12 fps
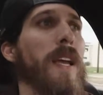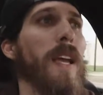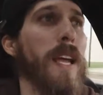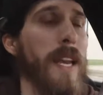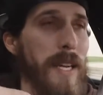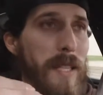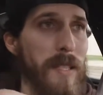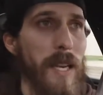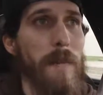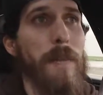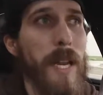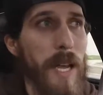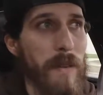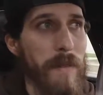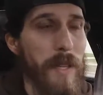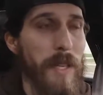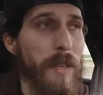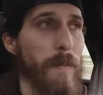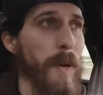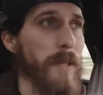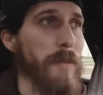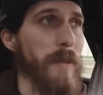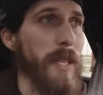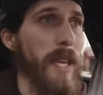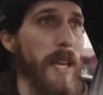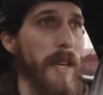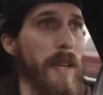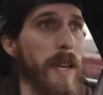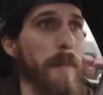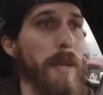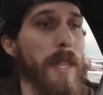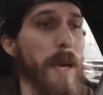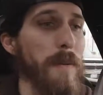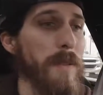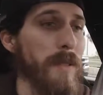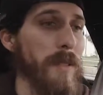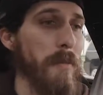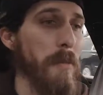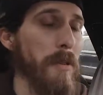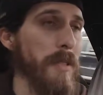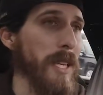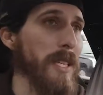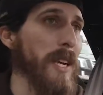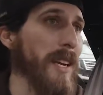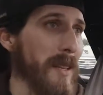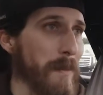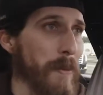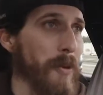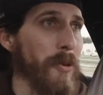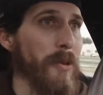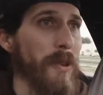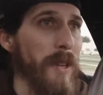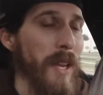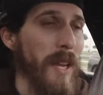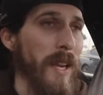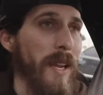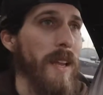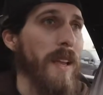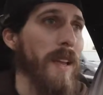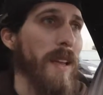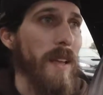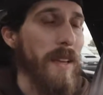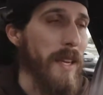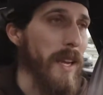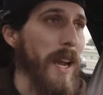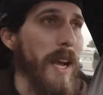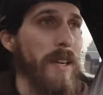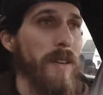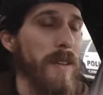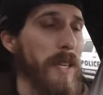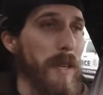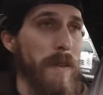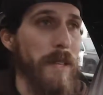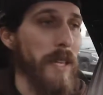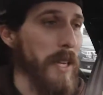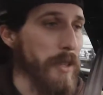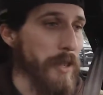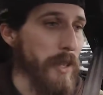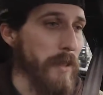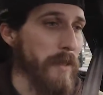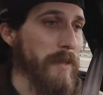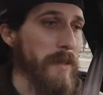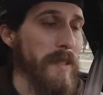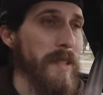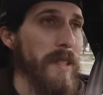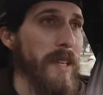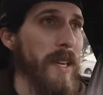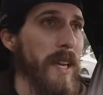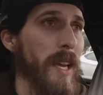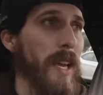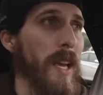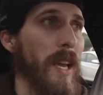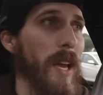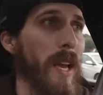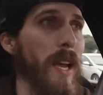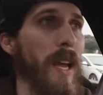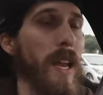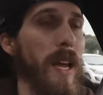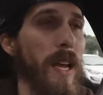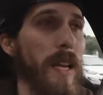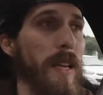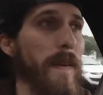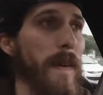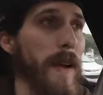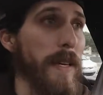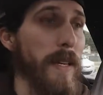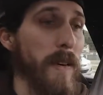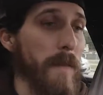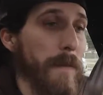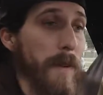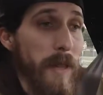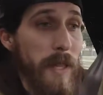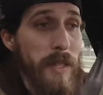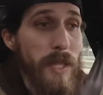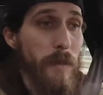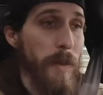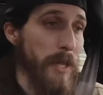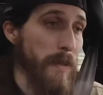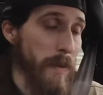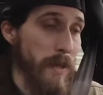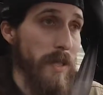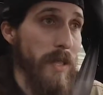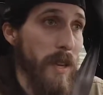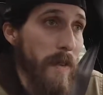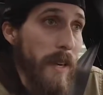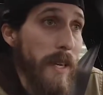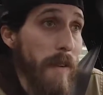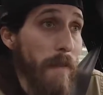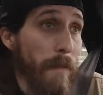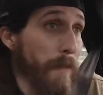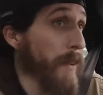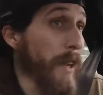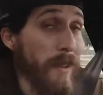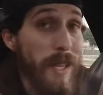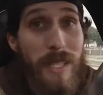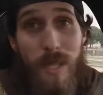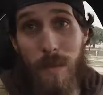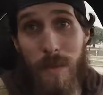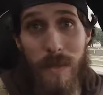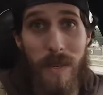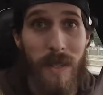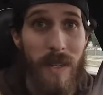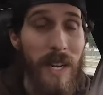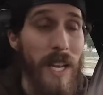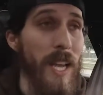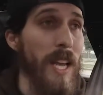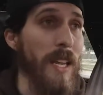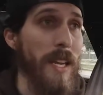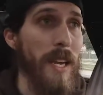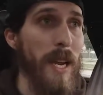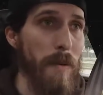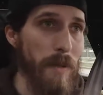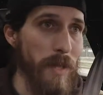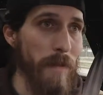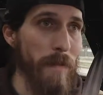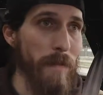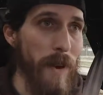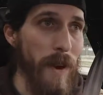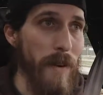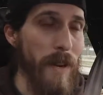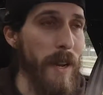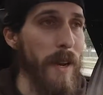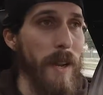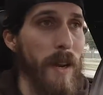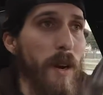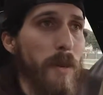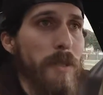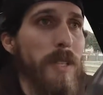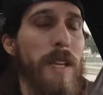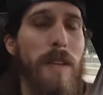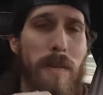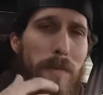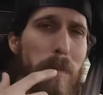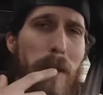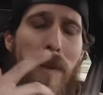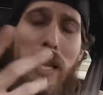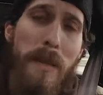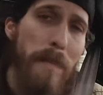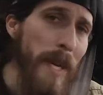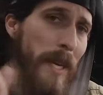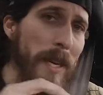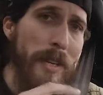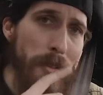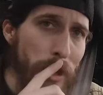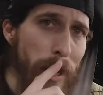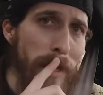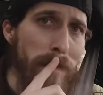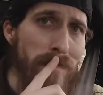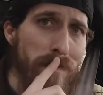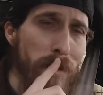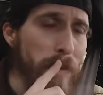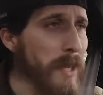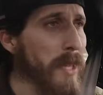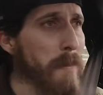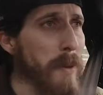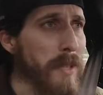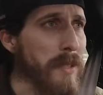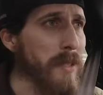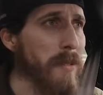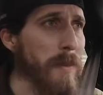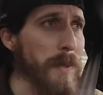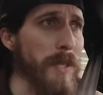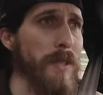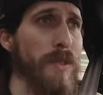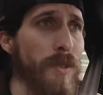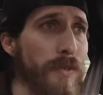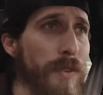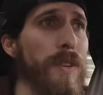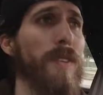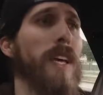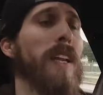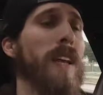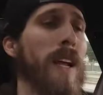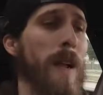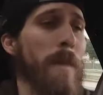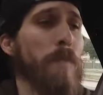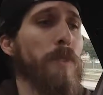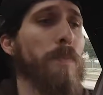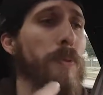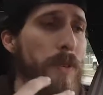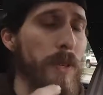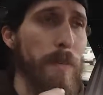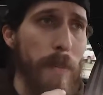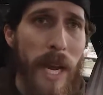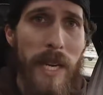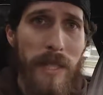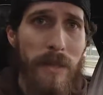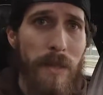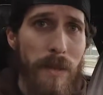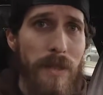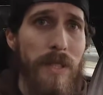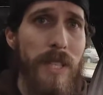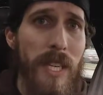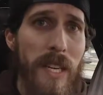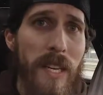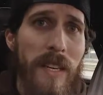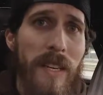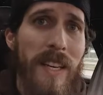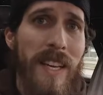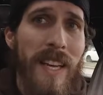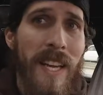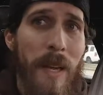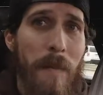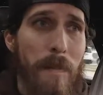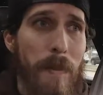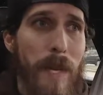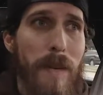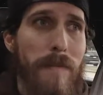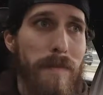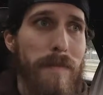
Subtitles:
and excitement out of it that you possibly can. I mean, that was the most exciting pull, yet I couldn't hear the engine, and it didn't feel like the suspension was stiff. I didn't feel like a sports car, yet it was a very, it almost like, maybe like being in a jet would be the best description. You do feel that it's pulling you back into your seat, but